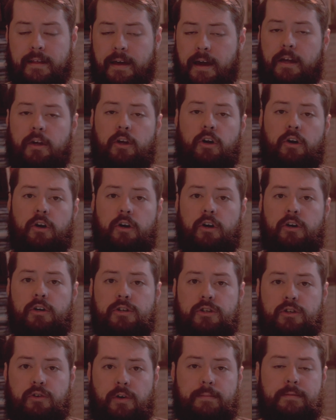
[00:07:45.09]
that your
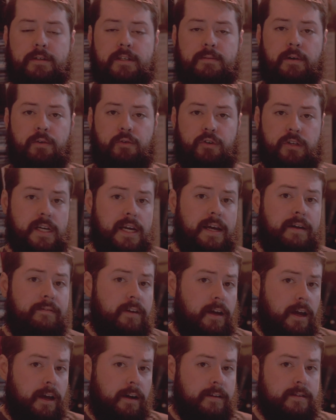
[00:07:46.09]
script has been
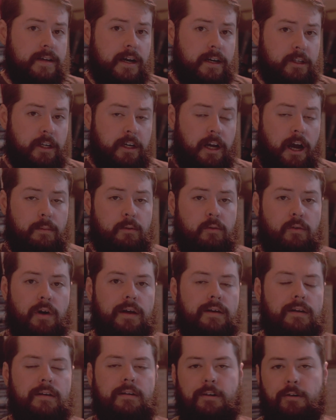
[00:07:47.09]
received and it's actually
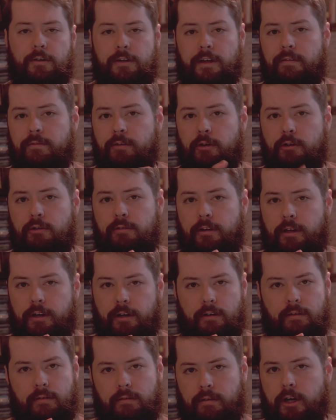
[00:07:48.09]
copyrighted. It'll give you,
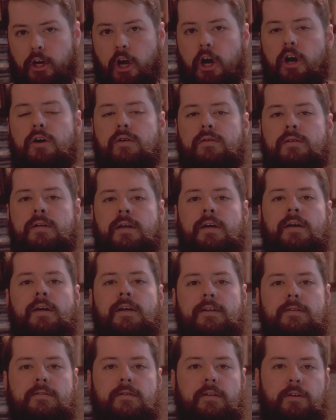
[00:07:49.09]
code
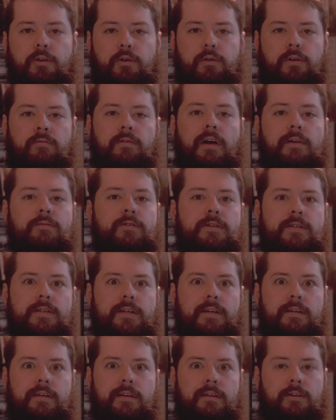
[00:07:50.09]
so that you can reference
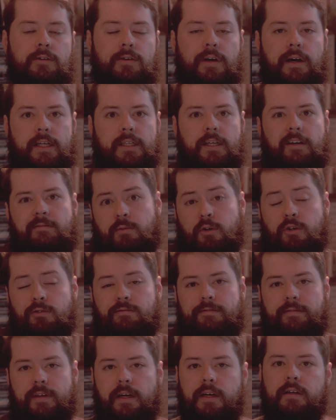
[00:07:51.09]
it and you actually have
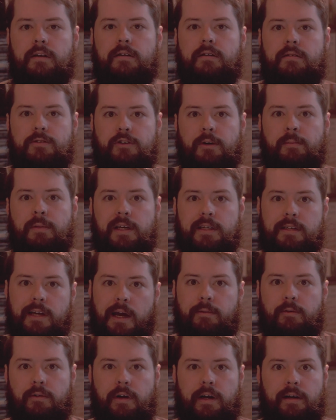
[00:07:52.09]
proof that your screenplay is
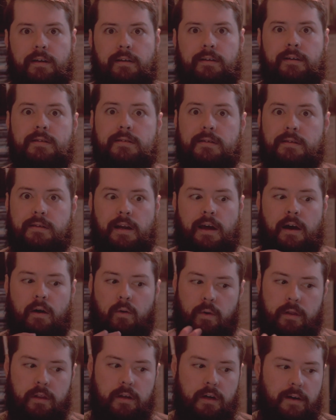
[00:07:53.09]
copyrighted and it's now
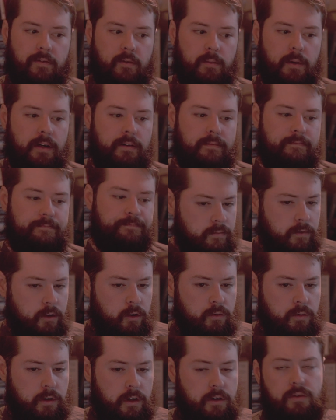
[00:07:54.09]
with the government.
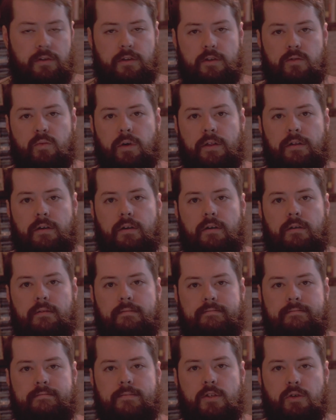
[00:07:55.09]
You want to do this with
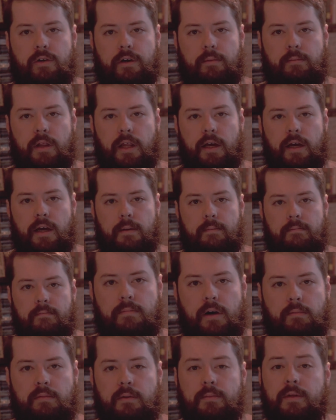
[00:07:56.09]
your screenplay
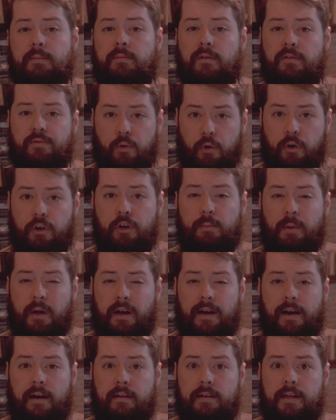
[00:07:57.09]
probably before you put
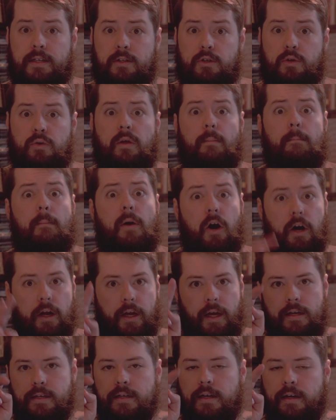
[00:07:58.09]
it out into the
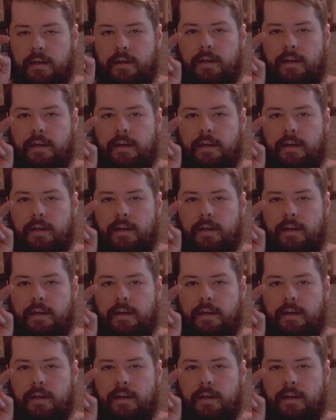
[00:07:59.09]
market,